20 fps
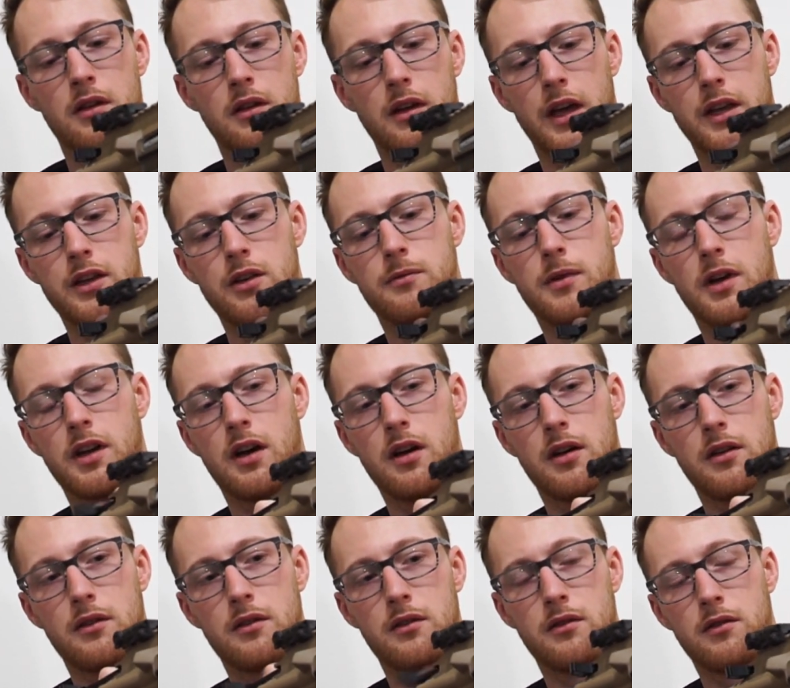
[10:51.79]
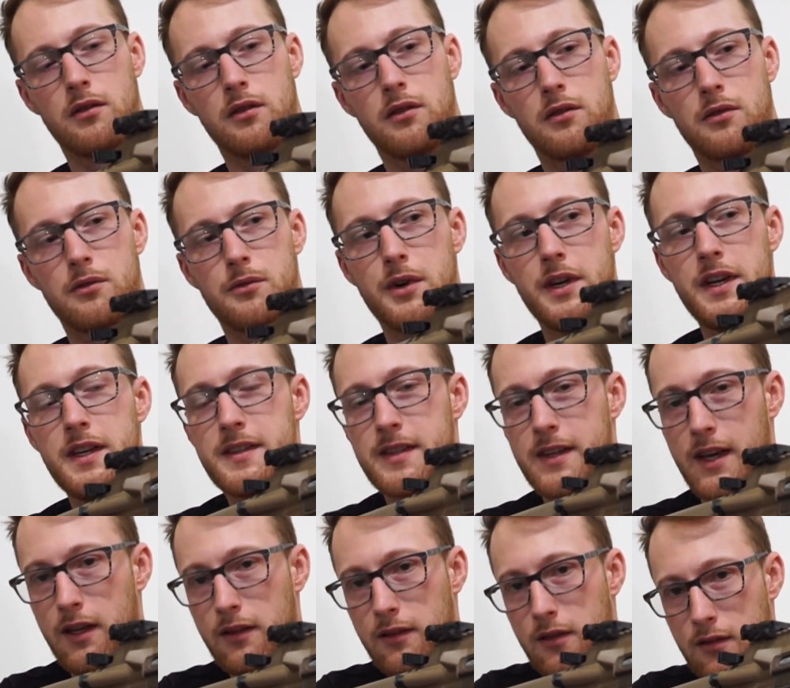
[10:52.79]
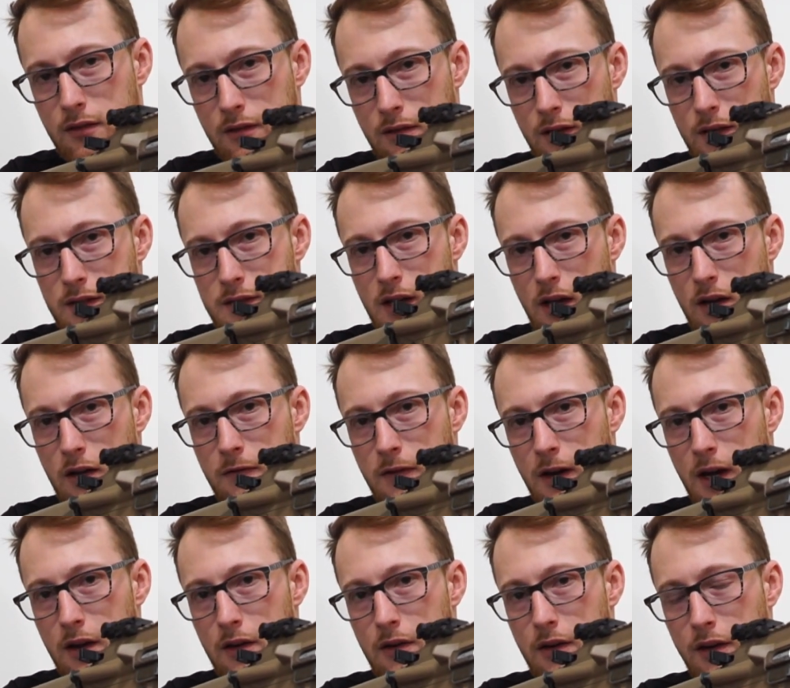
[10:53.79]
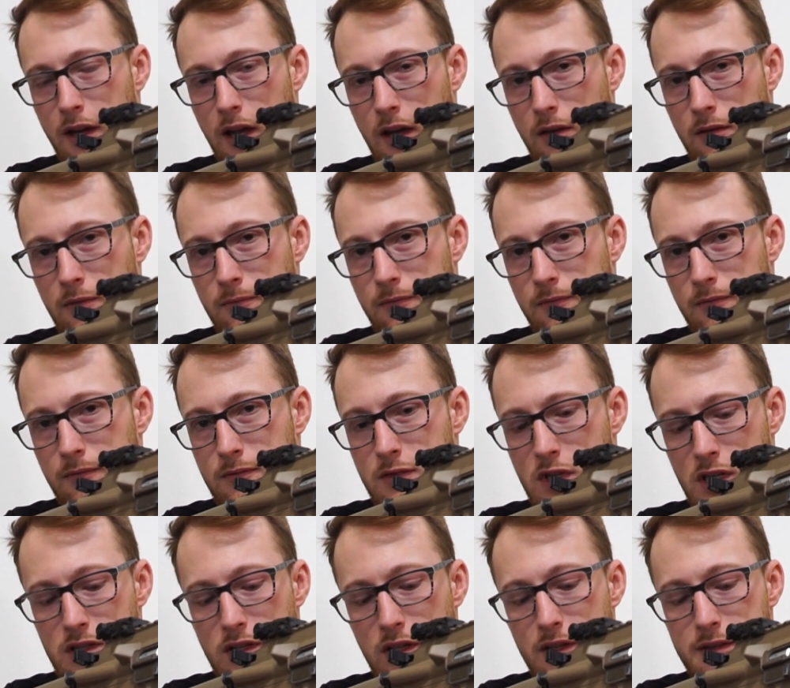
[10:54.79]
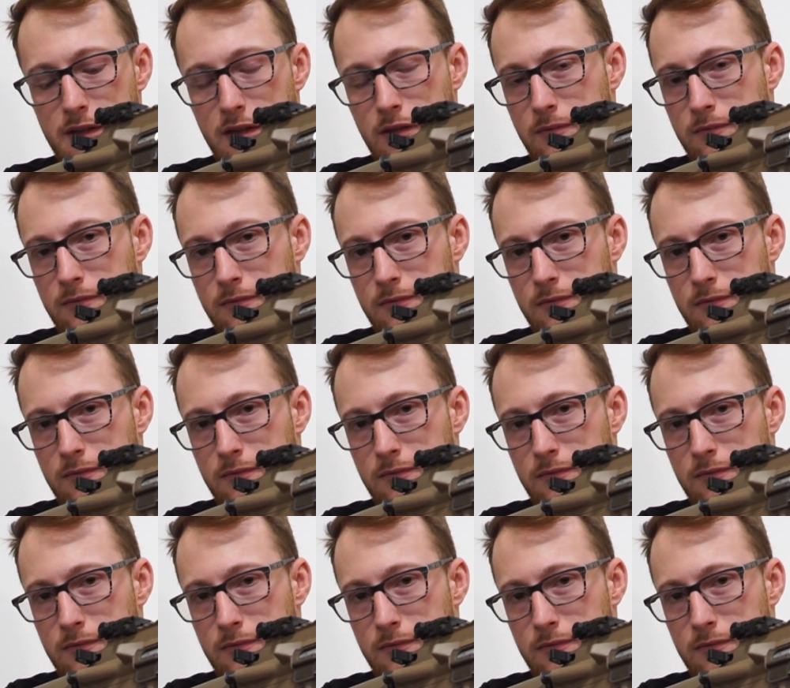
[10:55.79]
and you wanna reset, it's gonna fire again. Just listen.